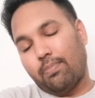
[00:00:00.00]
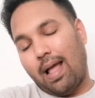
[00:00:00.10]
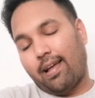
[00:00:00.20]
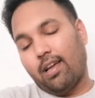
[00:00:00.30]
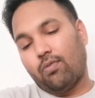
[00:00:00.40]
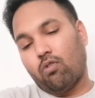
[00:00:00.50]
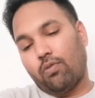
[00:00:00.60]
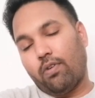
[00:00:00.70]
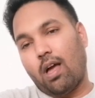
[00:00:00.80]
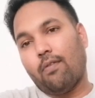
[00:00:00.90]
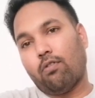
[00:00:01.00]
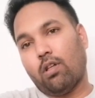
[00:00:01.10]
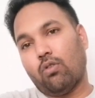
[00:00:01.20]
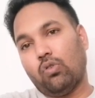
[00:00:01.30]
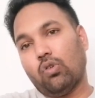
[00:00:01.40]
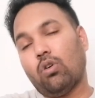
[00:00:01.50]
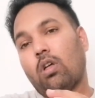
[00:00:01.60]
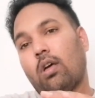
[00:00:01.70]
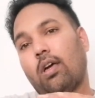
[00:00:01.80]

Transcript: bracket what we have for the outdoor,